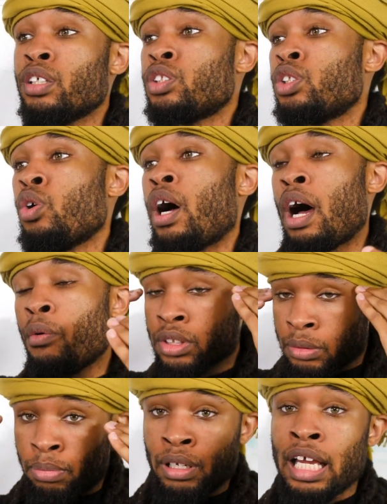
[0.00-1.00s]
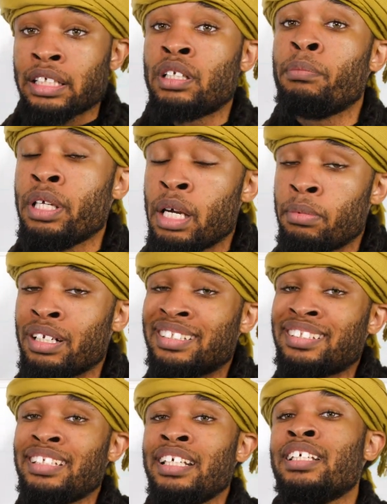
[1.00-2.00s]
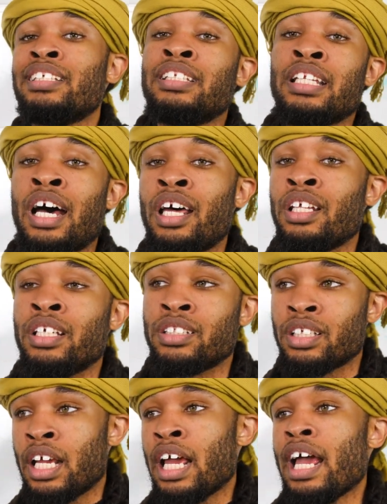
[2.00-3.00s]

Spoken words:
So I was blessed to be able to see this knowledge.